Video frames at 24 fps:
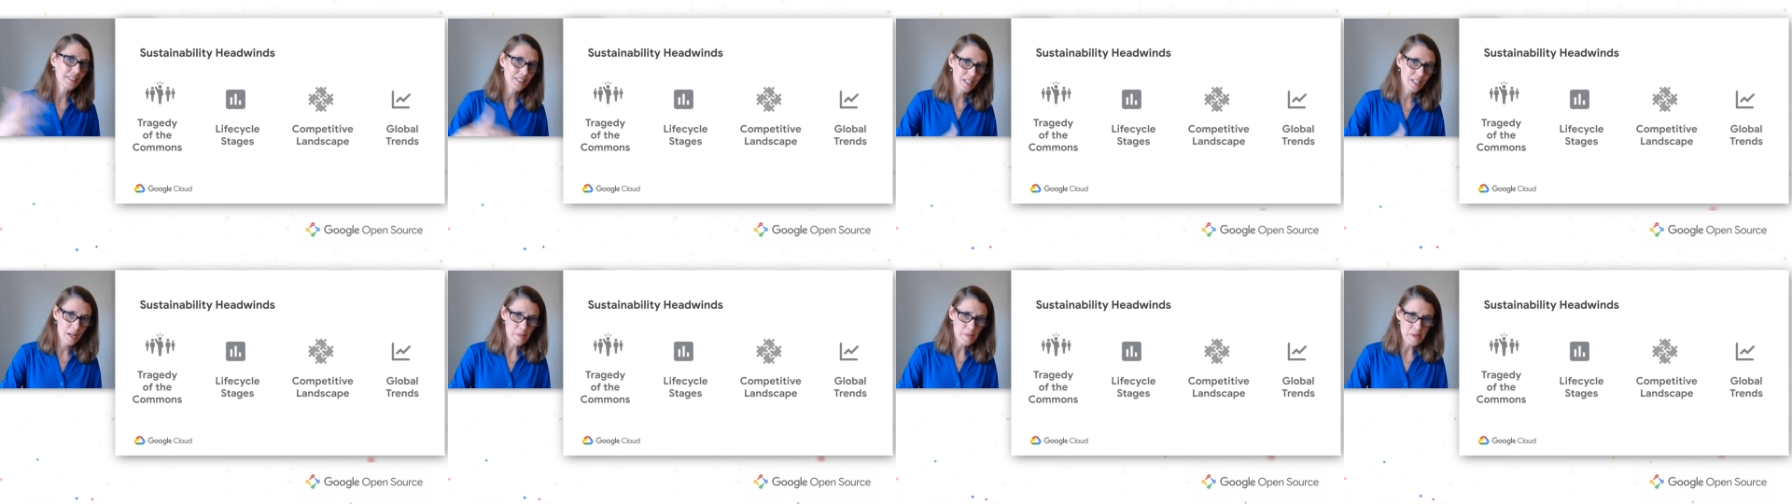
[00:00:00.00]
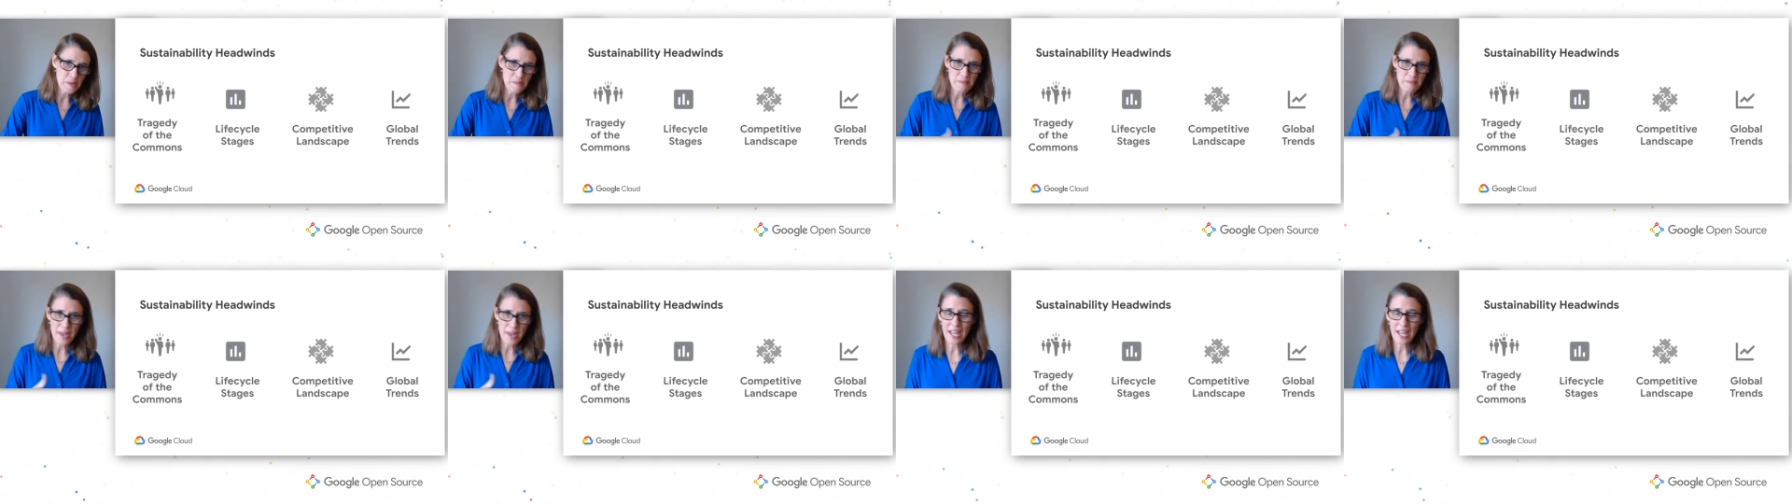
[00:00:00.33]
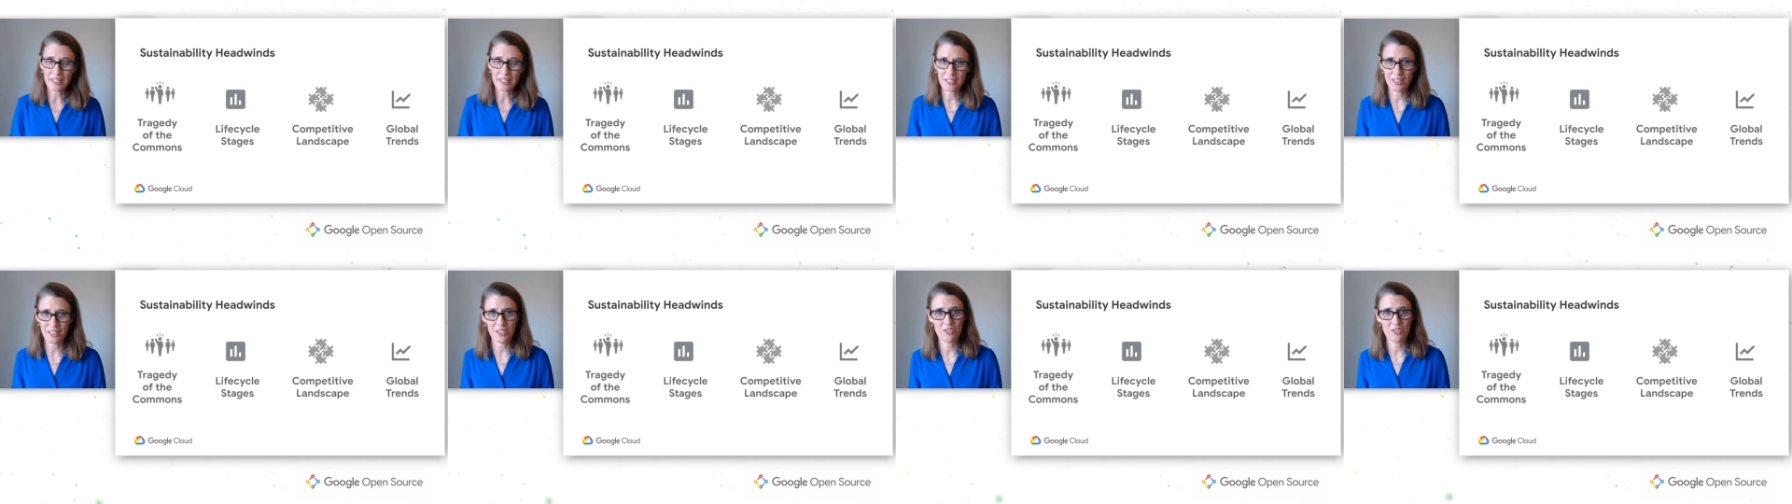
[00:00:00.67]
coming
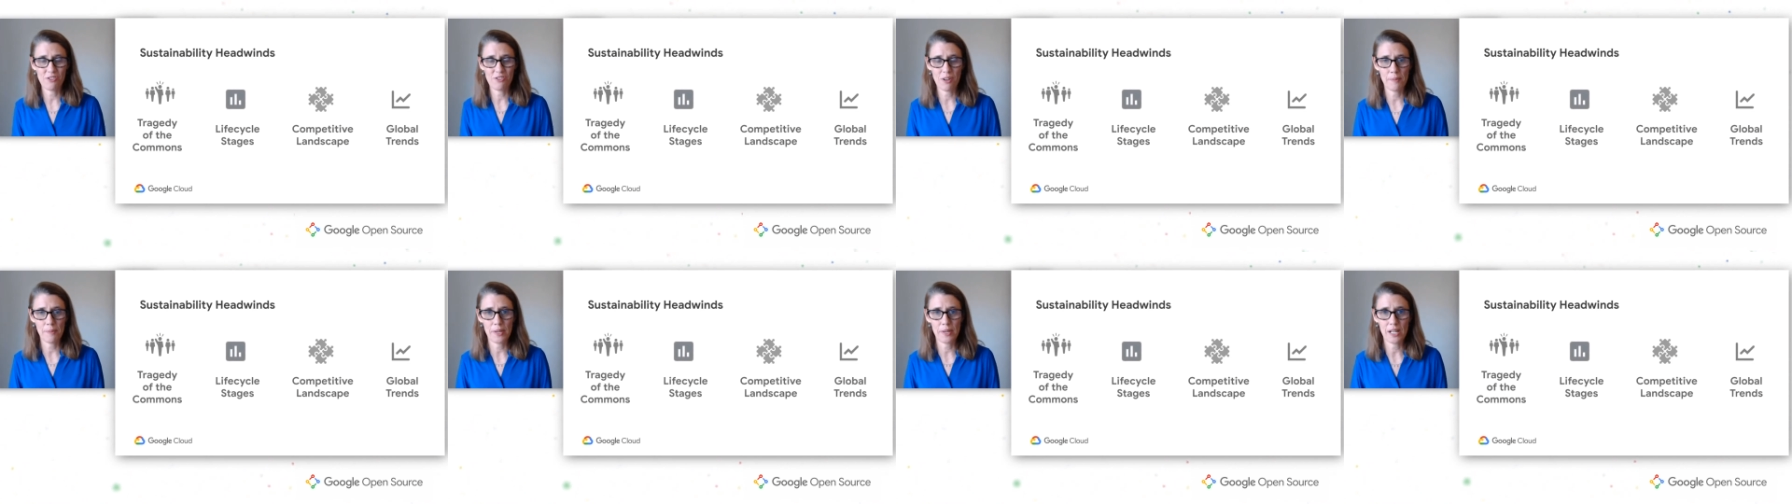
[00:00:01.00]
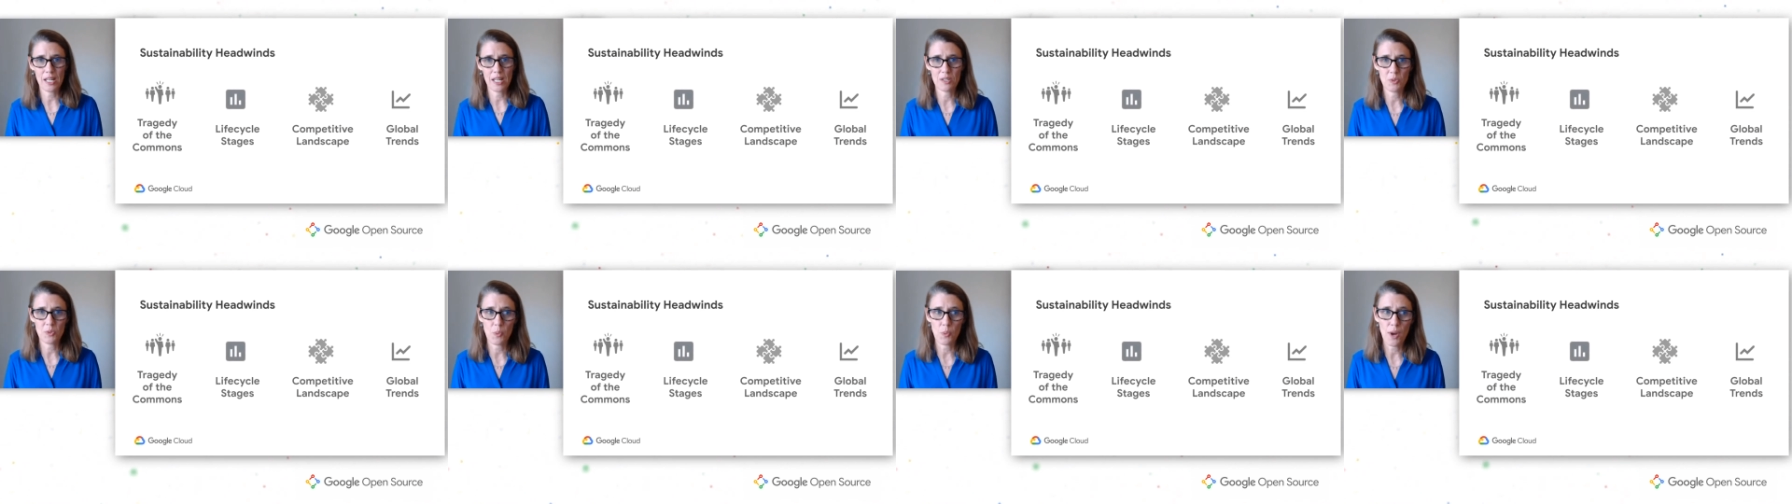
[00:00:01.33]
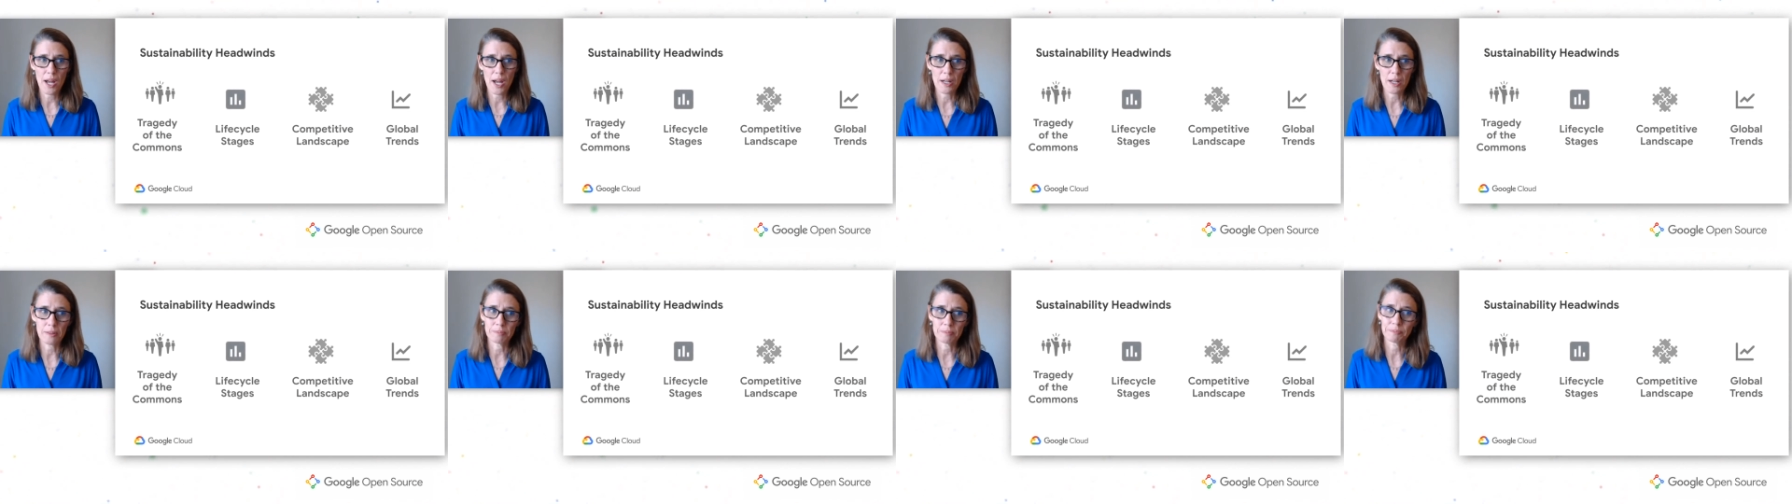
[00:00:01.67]
back to contribute as
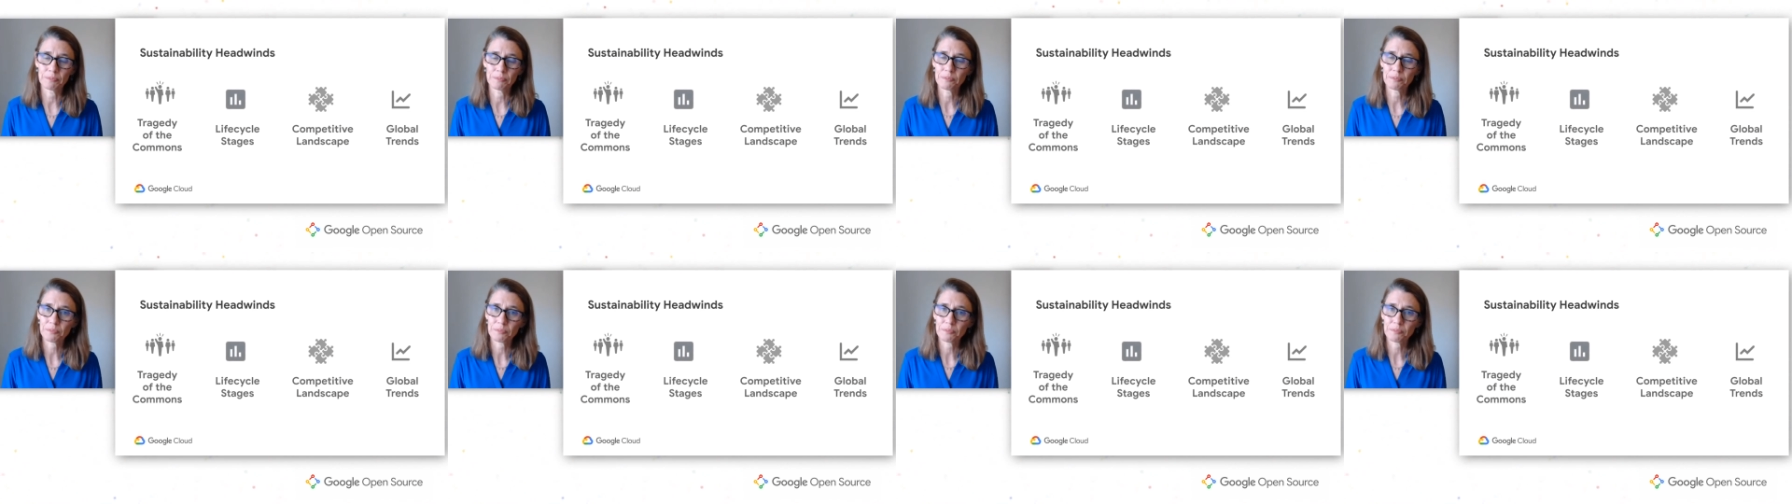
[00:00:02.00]
well.